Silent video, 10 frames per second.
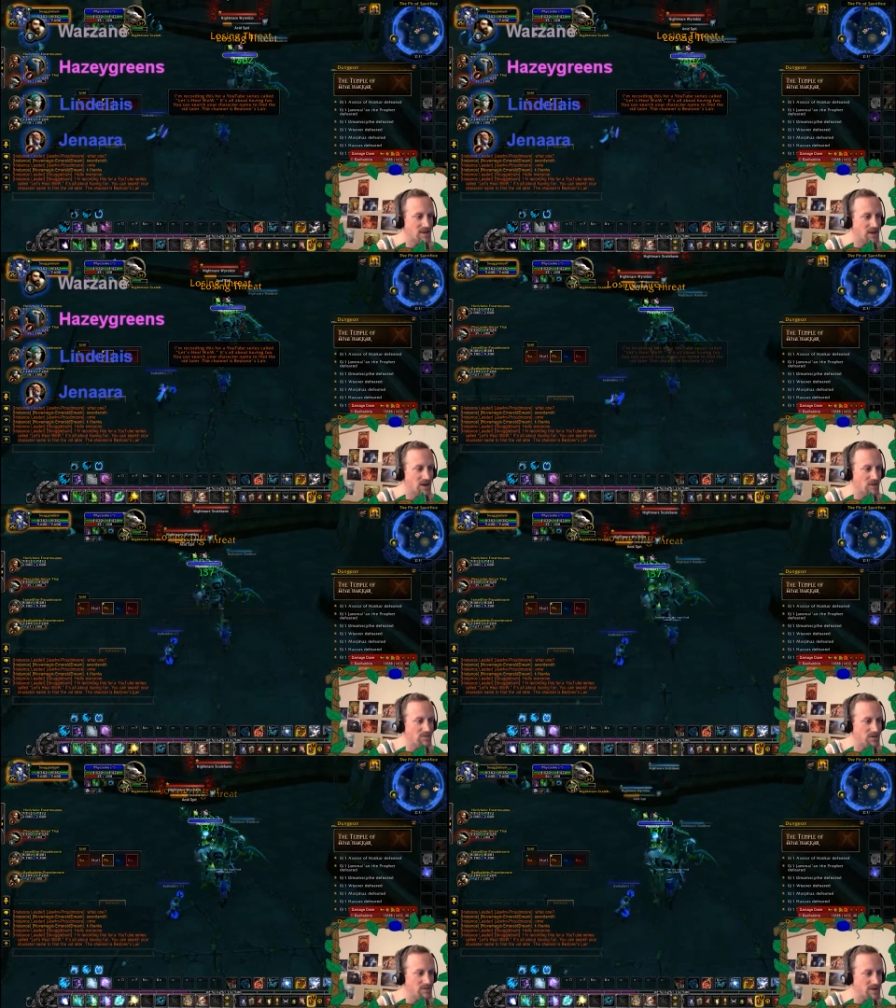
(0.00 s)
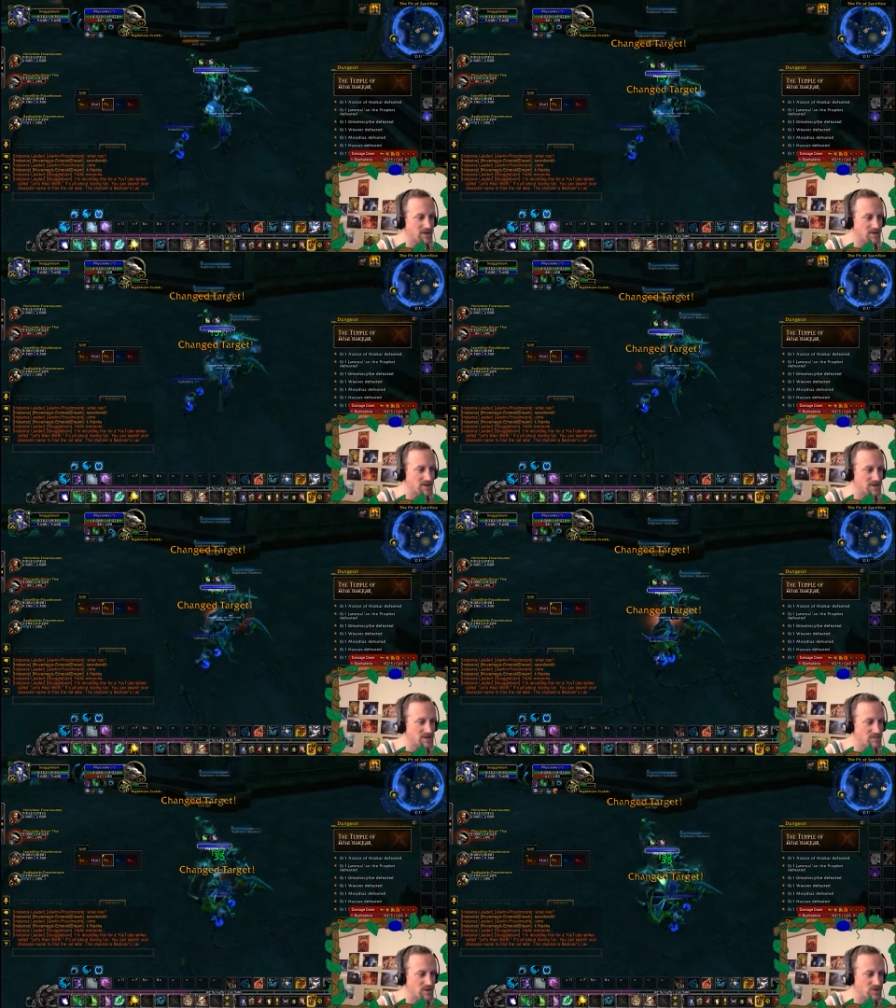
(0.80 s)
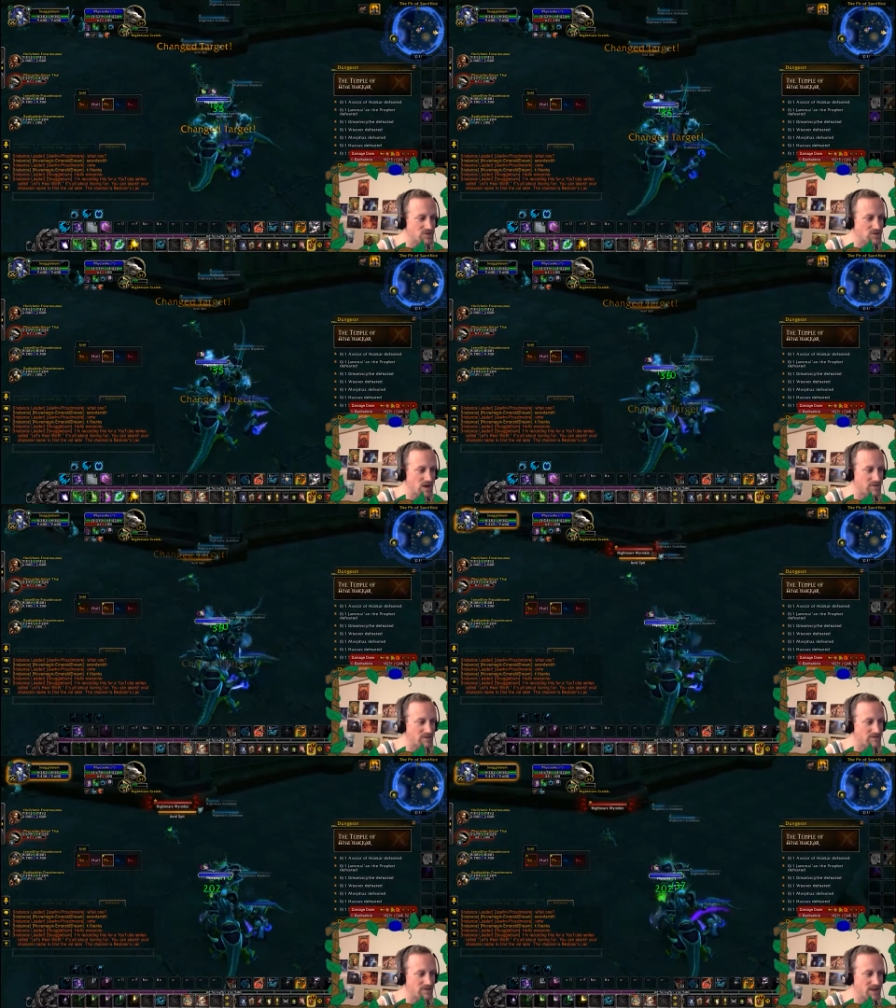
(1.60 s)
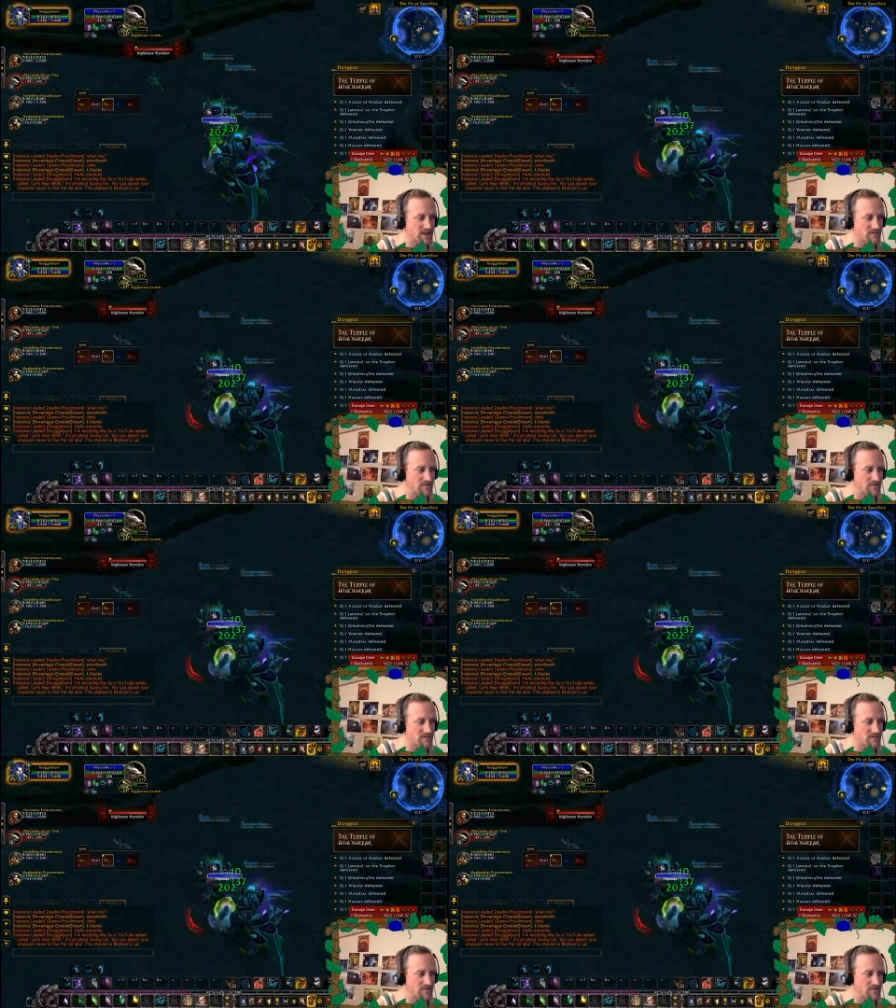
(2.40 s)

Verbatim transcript: Now hopefully we can do this in the most drama-free,